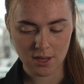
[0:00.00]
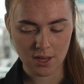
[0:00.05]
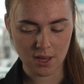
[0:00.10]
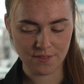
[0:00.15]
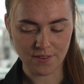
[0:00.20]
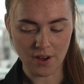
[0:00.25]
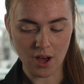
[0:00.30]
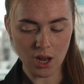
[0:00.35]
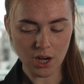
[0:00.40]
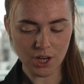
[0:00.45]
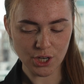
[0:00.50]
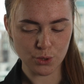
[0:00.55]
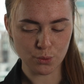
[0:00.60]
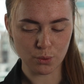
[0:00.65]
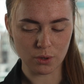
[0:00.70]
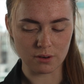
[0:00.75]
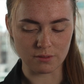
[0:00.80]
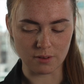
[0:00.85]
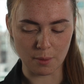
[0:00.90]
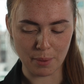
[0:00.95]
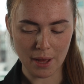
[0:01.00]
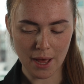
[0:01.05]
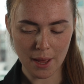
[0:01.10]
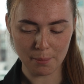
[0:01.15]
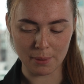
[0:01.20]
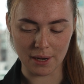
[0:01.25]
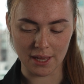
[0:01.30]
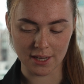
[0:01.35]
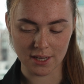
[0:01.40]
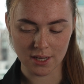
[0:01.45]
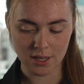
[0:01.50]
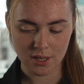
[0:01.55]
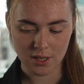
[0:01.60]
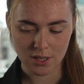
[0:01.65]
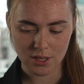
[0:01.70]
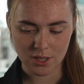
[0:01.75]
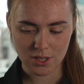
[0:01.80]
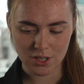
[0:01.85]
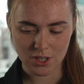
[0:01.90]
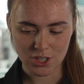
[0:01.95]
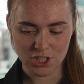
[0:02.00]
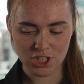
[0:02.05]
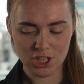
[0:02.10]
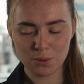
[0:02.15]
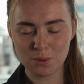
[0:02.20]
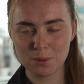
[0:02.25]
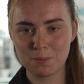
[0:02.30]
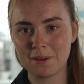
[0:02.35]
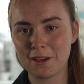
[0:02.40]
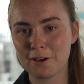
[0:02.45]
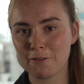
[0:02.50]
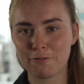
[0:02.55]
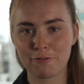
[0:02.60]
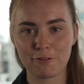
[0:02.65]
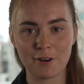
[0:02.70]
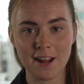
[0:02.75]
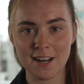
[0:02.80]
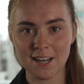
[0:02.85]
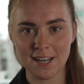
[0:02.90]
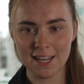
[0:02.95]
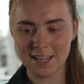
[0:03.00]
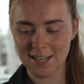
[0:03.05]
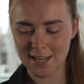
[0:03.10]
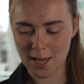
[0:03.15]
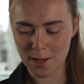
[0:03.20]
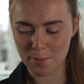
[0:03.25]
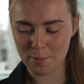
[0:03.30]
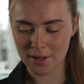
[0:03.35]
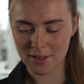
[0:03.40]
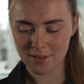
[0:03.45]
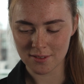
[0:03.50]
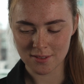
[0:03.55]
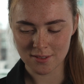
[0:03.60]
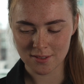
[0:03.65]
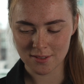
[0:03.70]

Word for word: If Ireland were a republic, she would be a friendly neighbour.